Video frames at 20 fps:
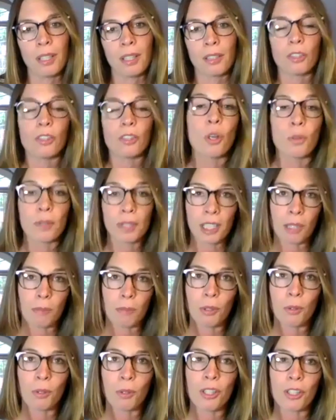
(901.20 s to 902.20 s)
don't keep
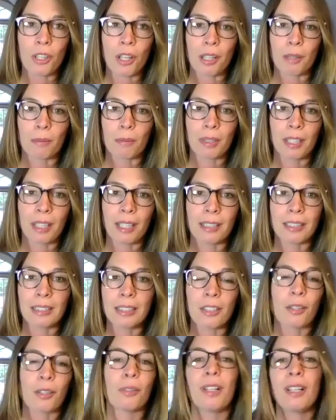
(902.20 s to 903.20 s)
your job. And
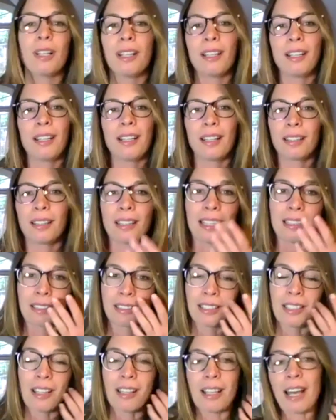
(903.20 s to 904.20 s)
so
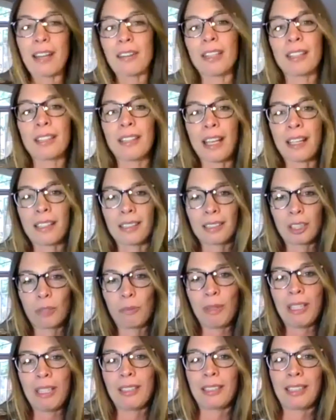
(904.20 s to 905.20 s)
I think that
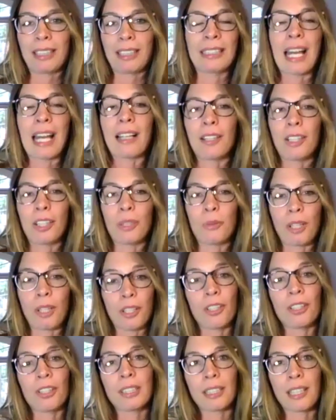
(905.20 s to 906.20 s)
speaks exactly to what
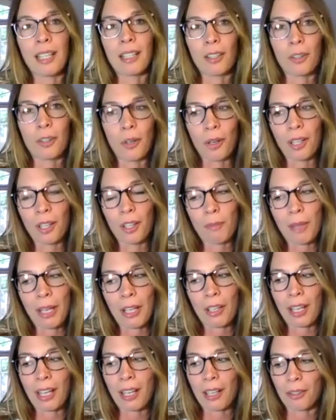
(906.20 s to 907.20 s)
you're saying, Lenora,
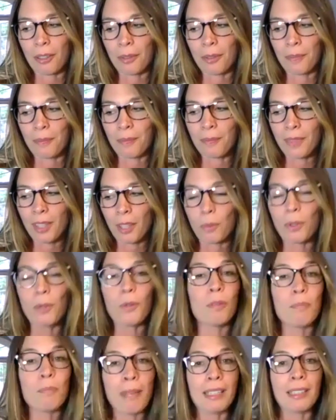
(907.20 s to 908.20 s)
about how we
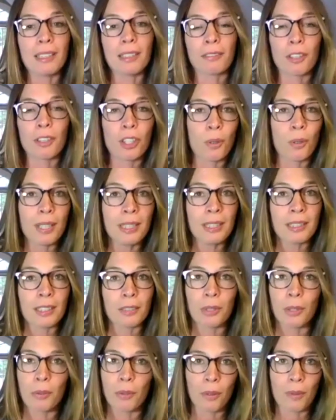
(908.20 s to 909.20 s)
would make different choices if
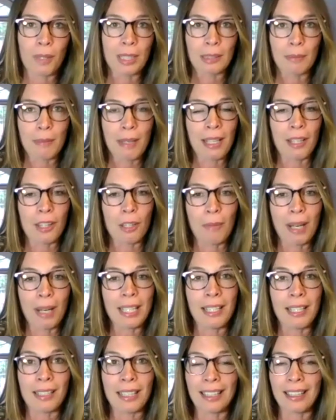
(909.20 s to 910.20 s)
we were the ones making the
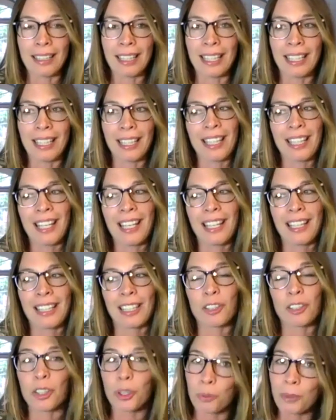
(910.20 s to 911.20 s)
money. And I think
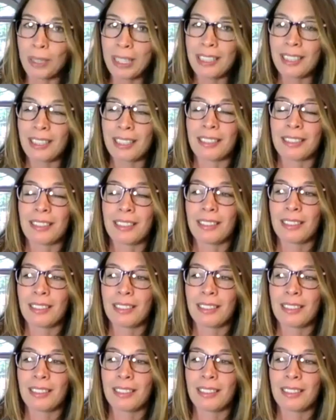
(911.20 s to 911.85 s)
there's a reason